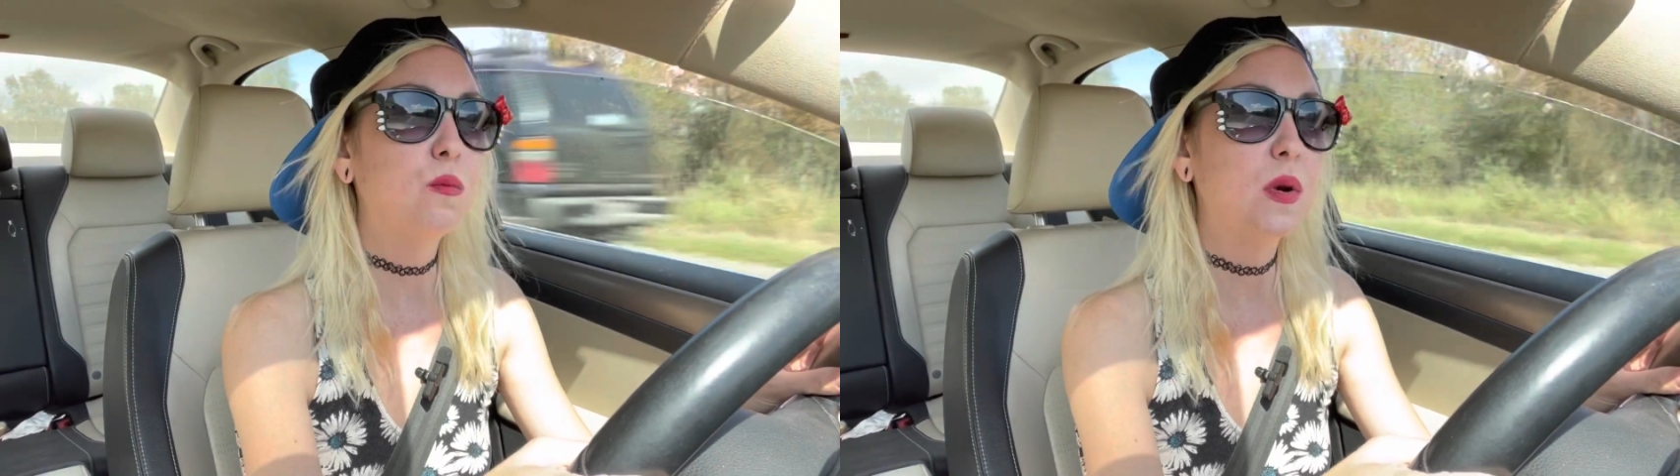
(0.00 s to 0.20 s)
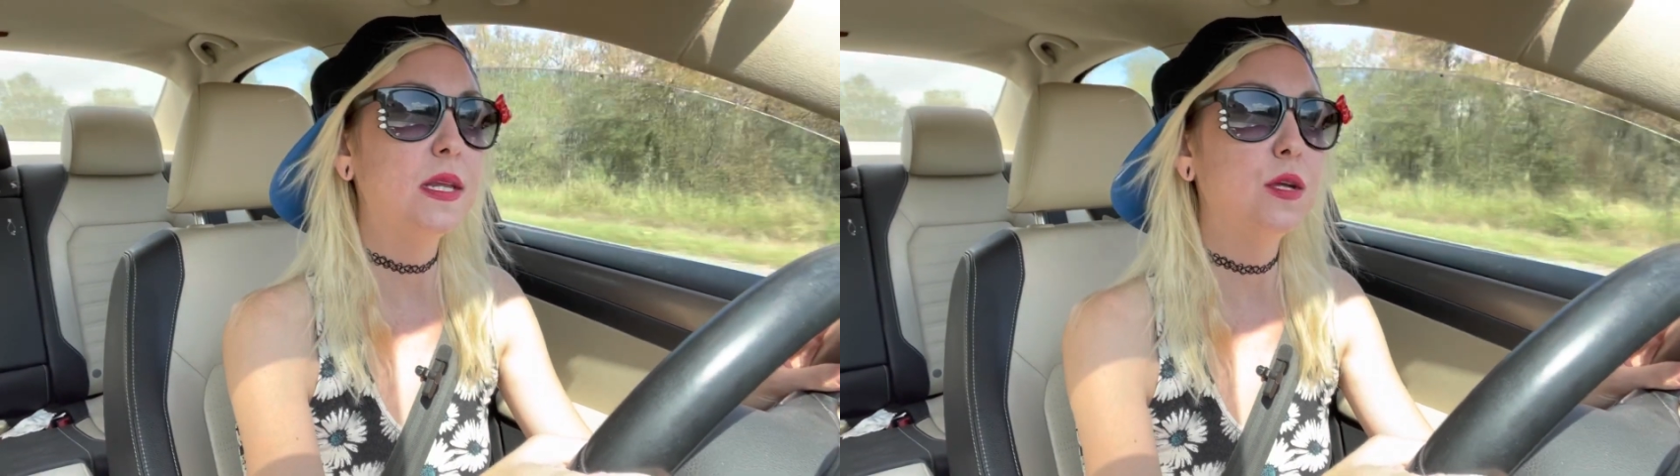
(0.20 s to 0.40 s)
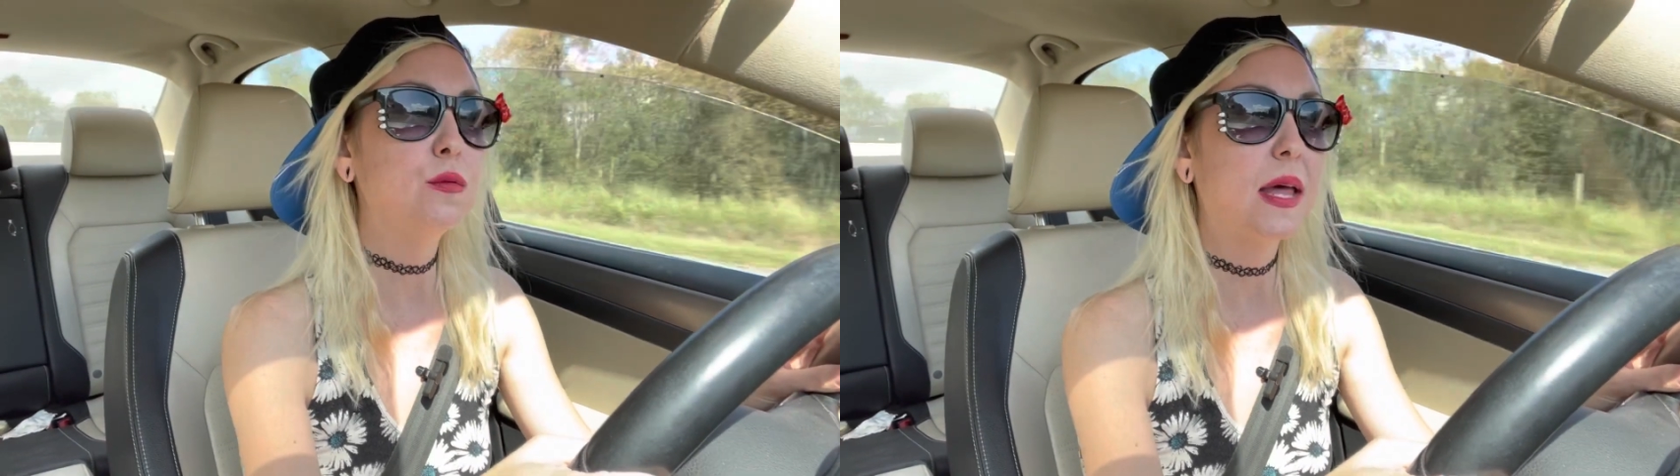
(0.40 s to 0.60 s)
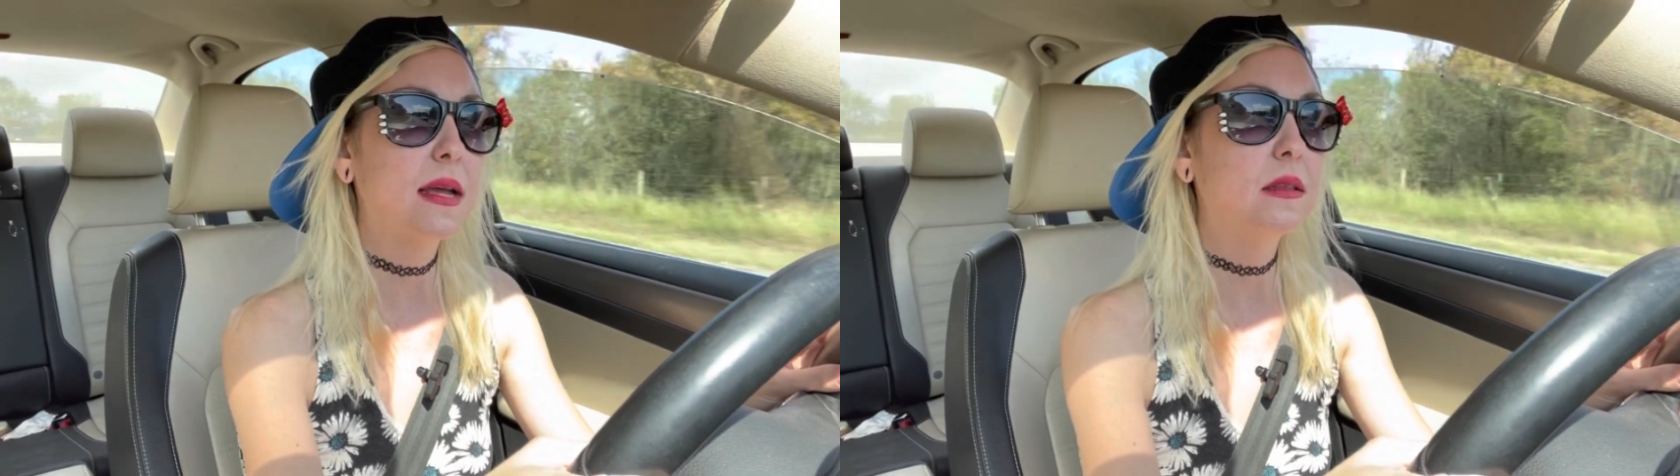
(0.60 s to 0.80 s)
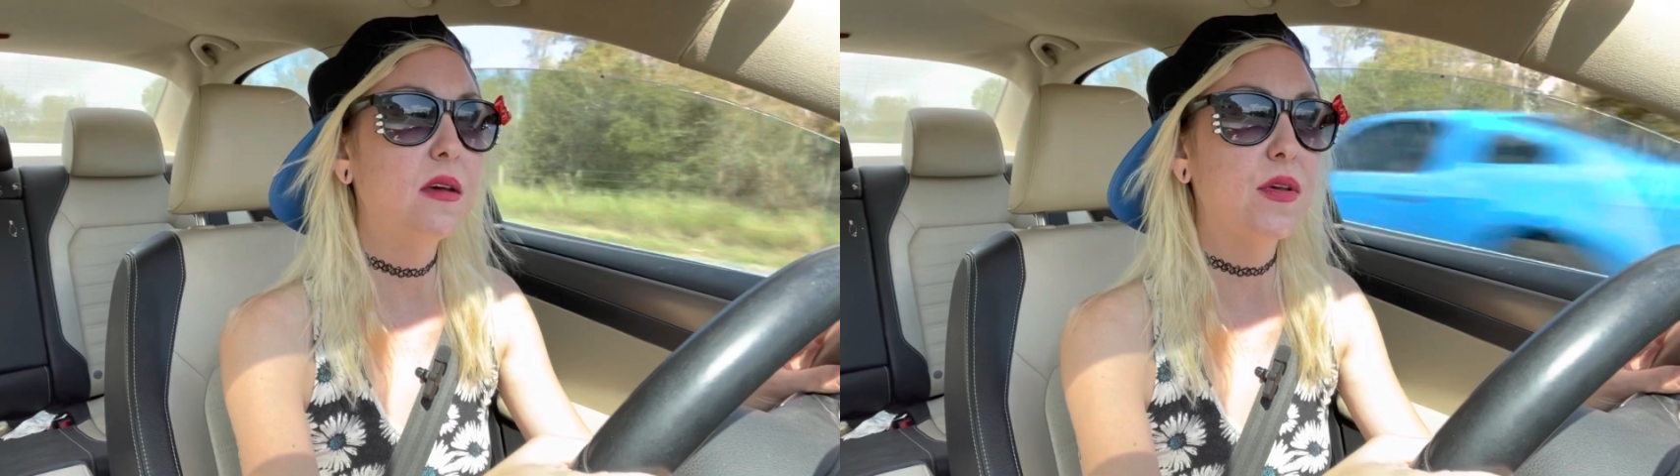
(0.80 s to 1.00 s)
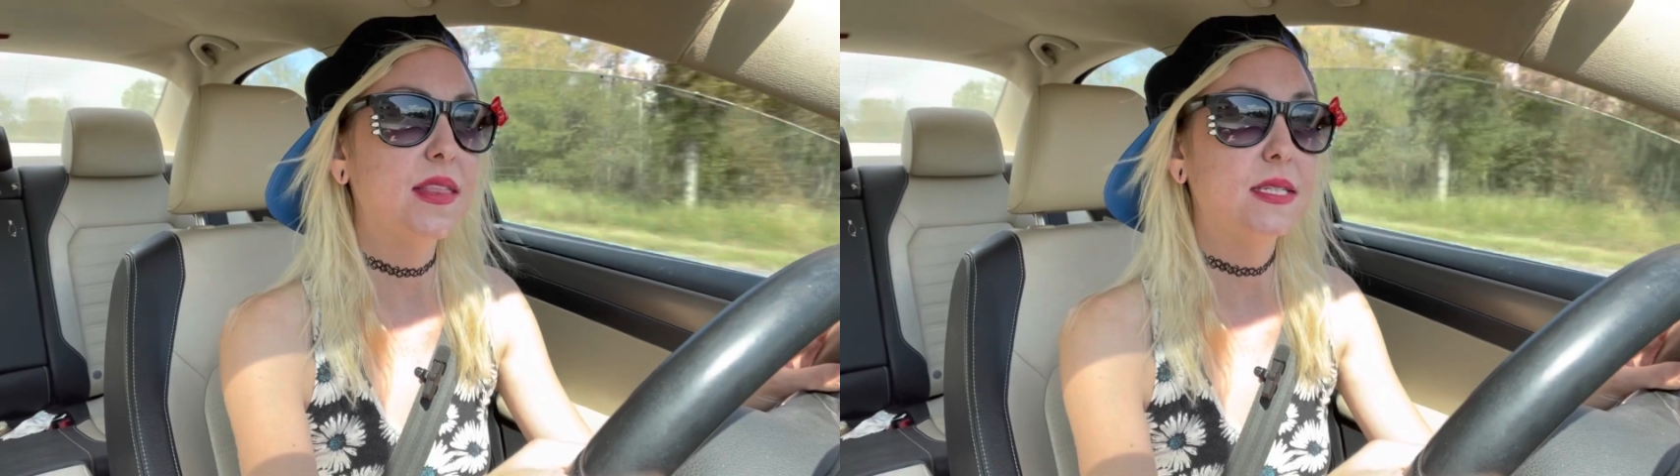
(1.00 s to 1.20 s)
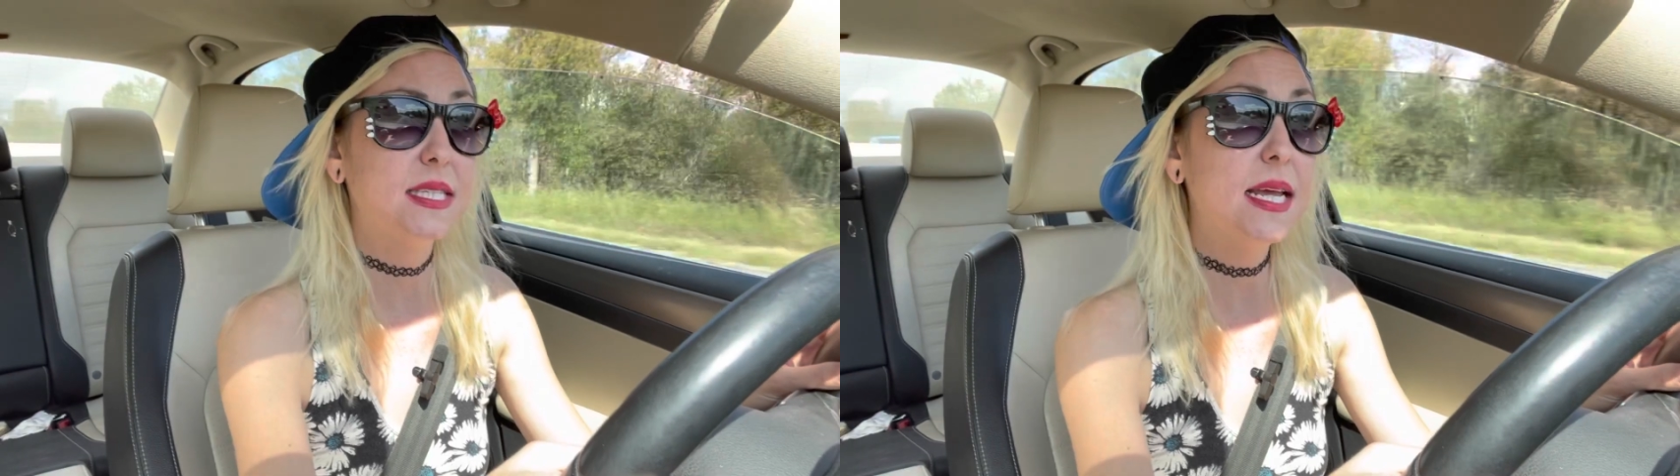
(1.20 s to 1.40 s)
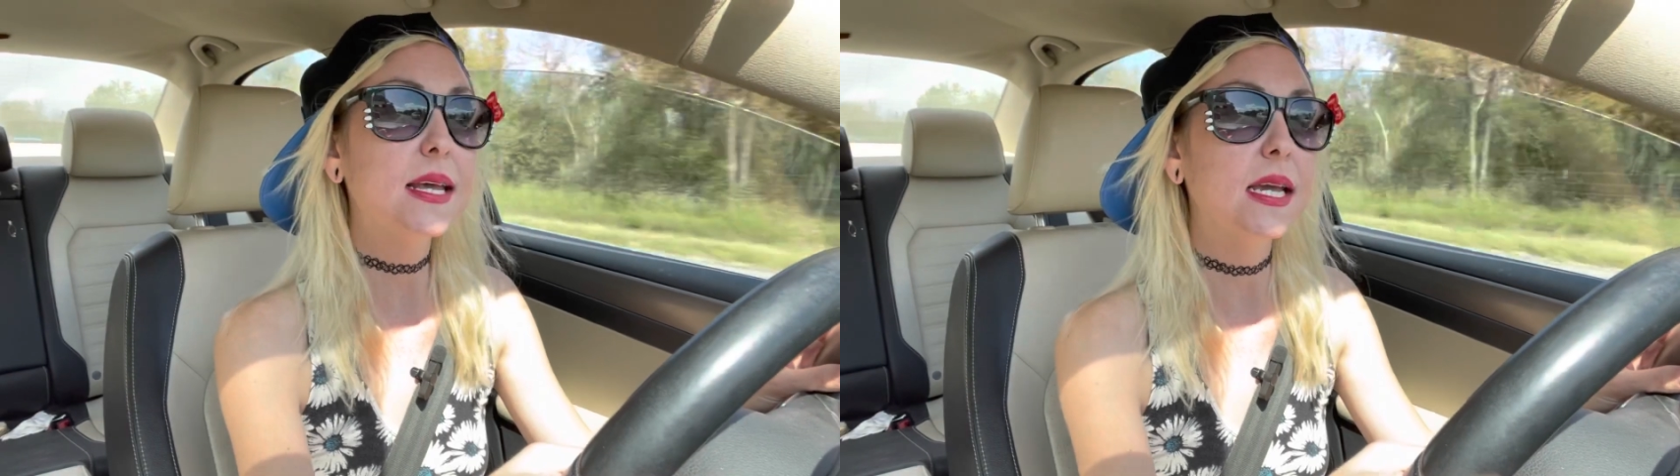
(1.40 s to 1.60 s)
when you, like, live in the
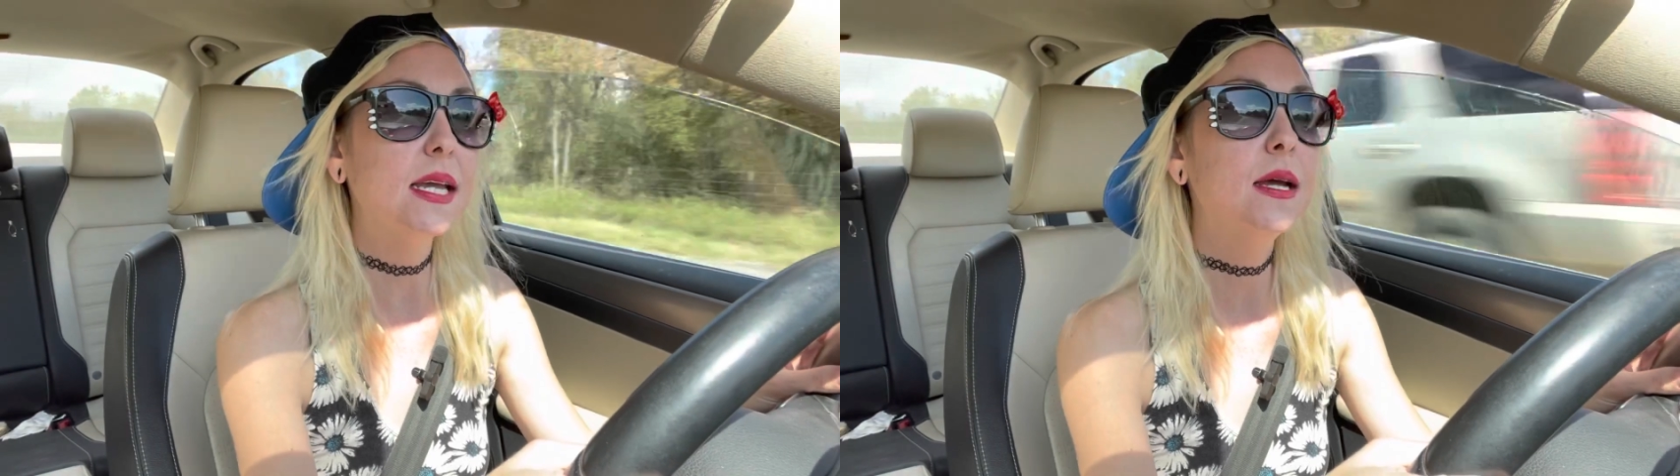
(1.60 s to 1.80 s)
city.